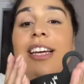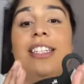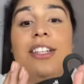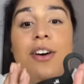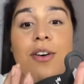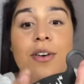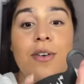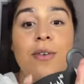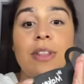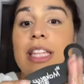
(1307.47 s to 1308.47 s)

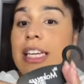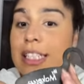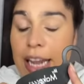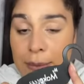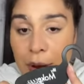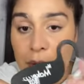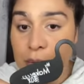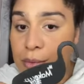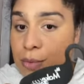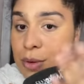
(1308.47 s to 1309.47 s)
So these came
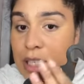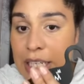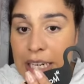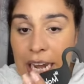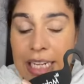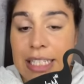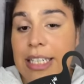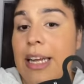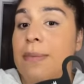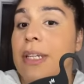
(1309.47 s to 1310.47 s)
out really
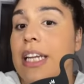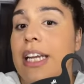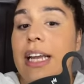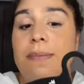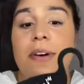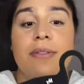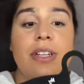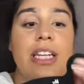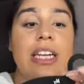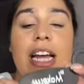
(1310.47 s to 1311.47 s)
nice. Labeling came out
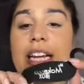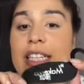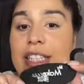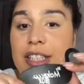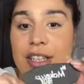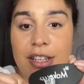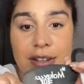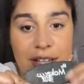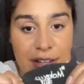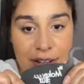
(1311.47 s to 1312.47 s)
really nice.
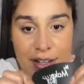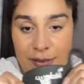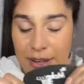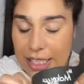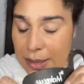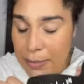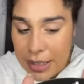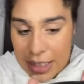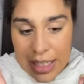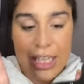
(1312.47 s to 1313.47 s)
The, the, the
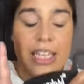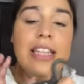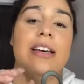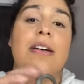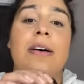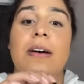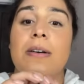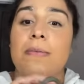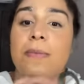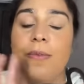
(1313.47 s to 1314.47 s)
flexibility in
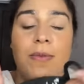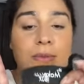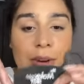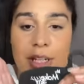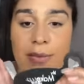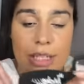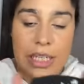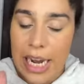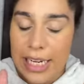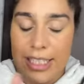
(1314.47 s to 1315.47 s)
them, really,
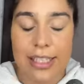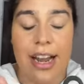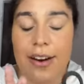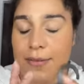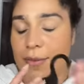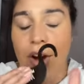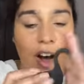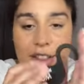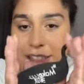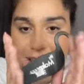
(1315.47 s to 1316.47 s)
really nice. Er,
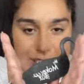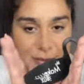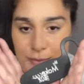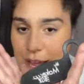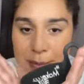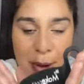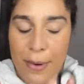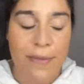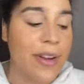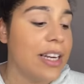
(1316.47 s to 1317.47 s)
all this came
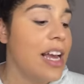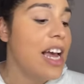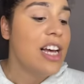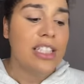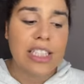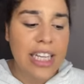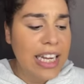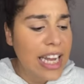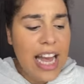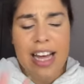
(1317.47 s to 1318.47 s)
out perfect. So I was
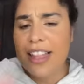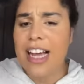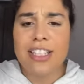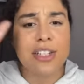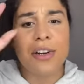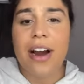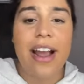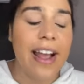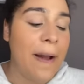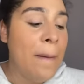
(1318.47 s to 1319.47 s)
like, yeah, that's
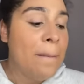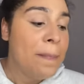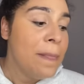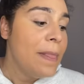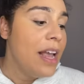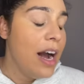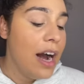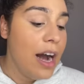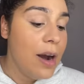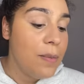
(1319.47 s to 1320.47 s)
great.
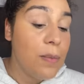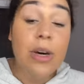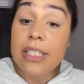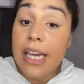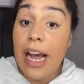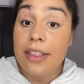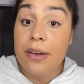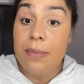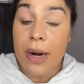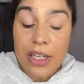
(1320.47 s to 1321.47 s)
Um, once I got
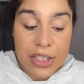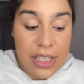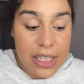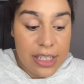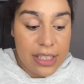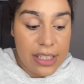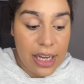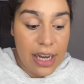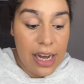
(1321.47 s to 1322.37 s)
the brushes